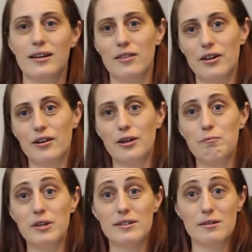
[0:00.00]
there
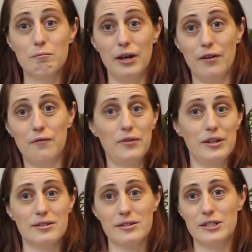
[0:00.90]
can be some
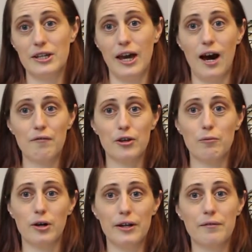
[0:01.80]
benefits to having
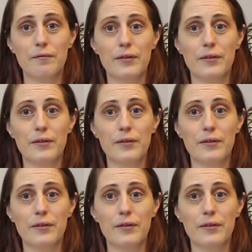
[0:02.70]
one.